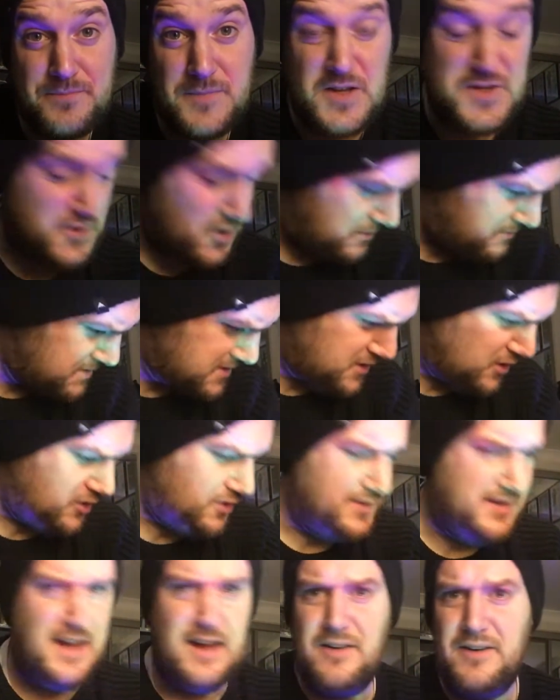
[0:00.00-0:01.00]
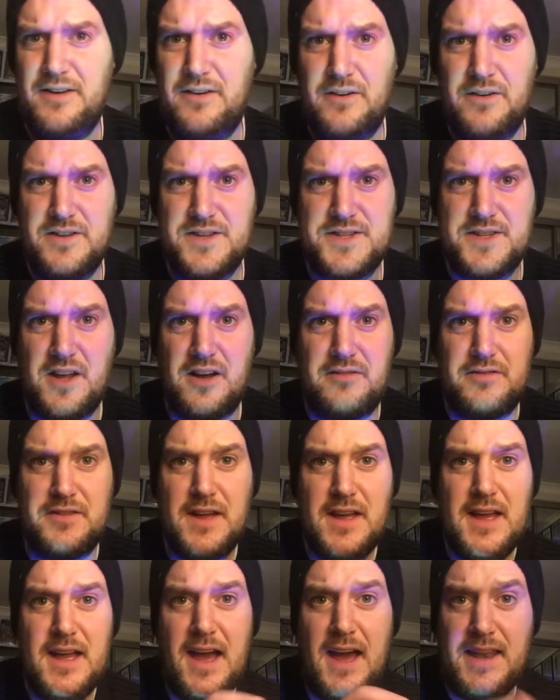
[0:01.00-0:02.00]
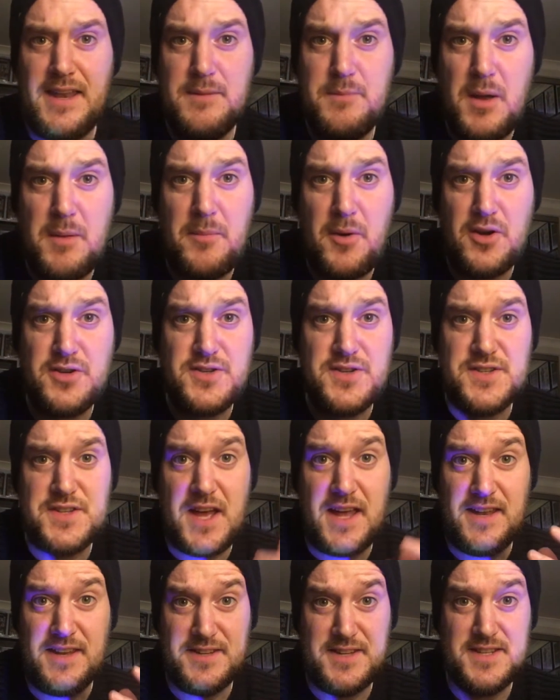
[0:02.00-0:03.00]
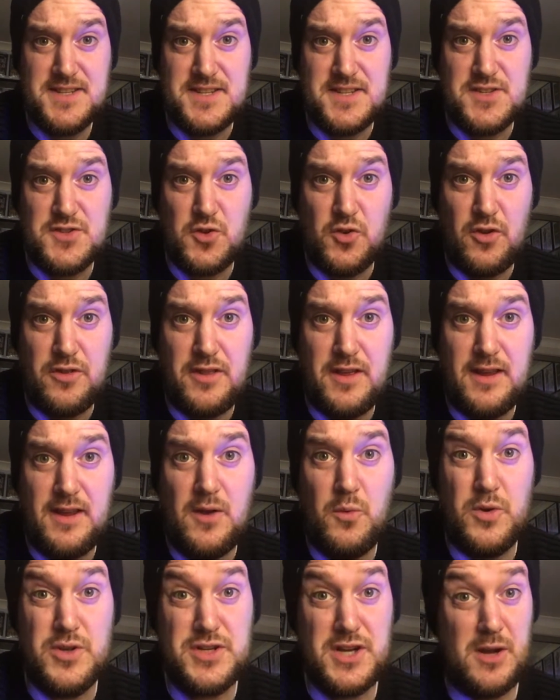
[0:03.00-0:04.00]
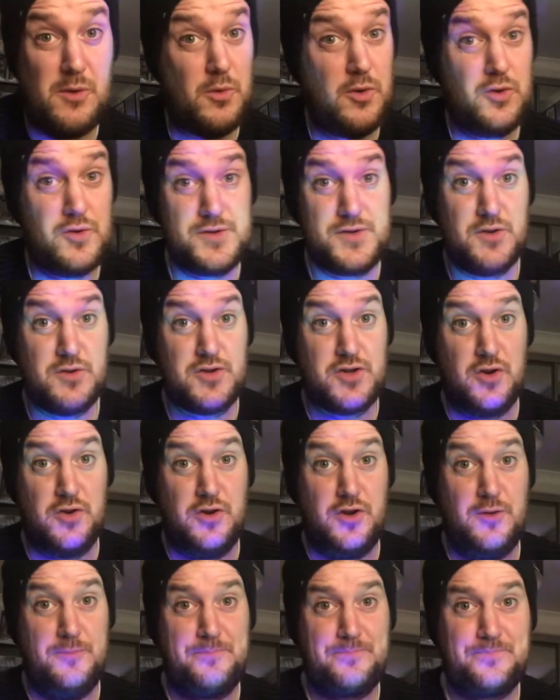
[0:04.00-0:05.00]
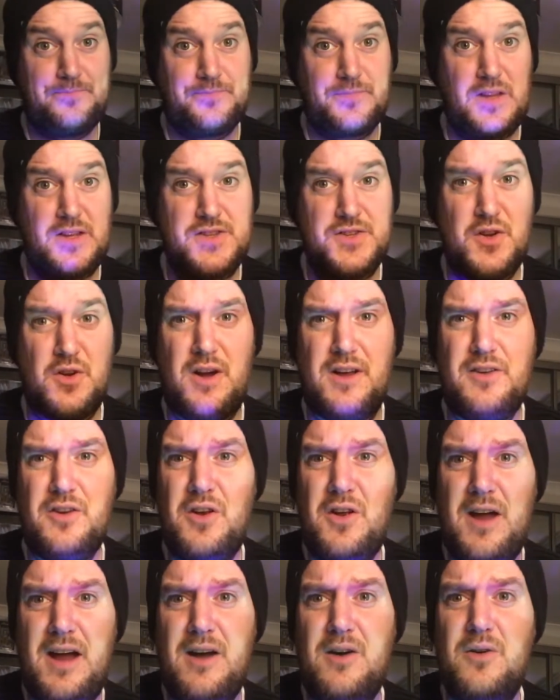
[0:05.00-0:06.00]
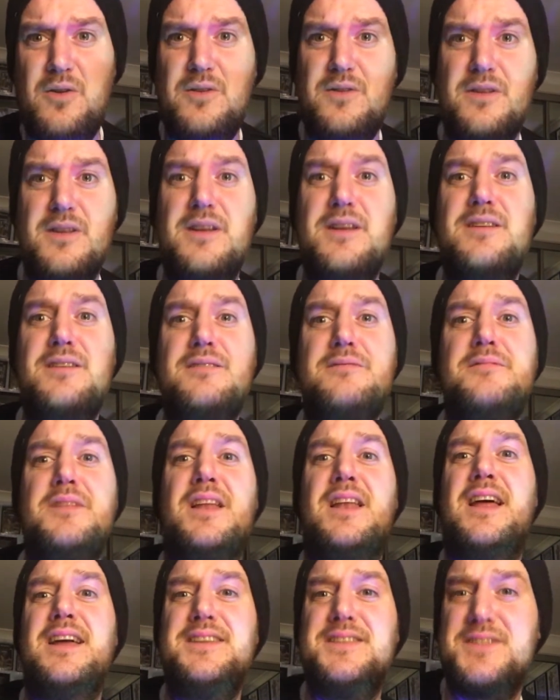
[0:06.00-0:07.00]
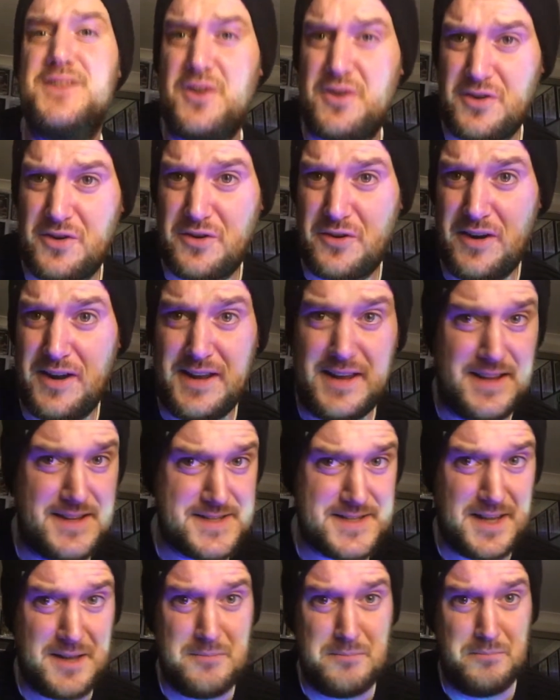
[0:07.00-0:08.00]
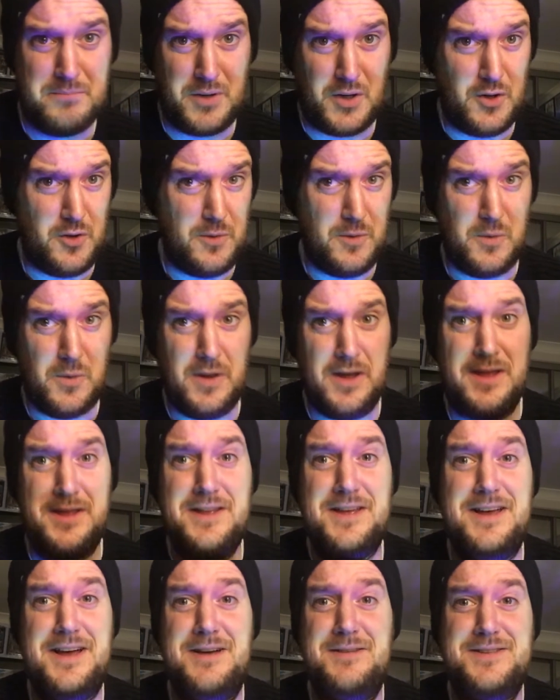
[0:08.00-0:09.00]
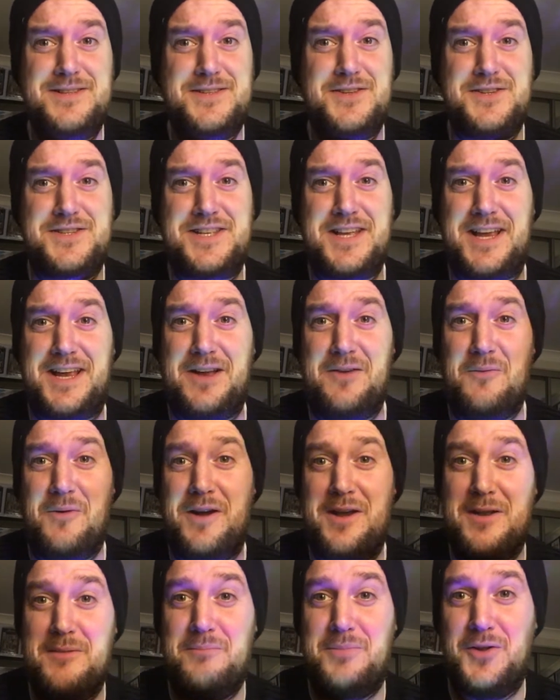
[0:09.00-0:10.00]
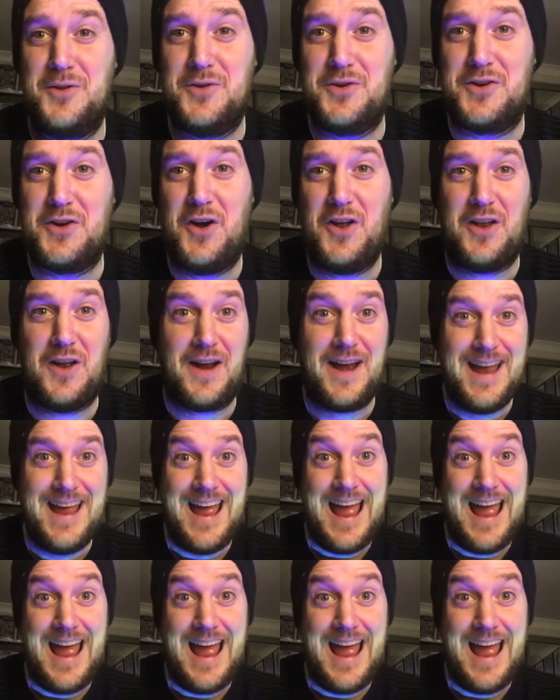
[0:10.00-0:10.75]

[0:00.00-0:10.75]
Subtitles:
Sorry, I'm just looking down here at the stuff. An eBay purchase and a Disney store thing, which I will also show you. So I don't know how, the light's not great, it's like blue. It looks like I'm wearing a blue collar.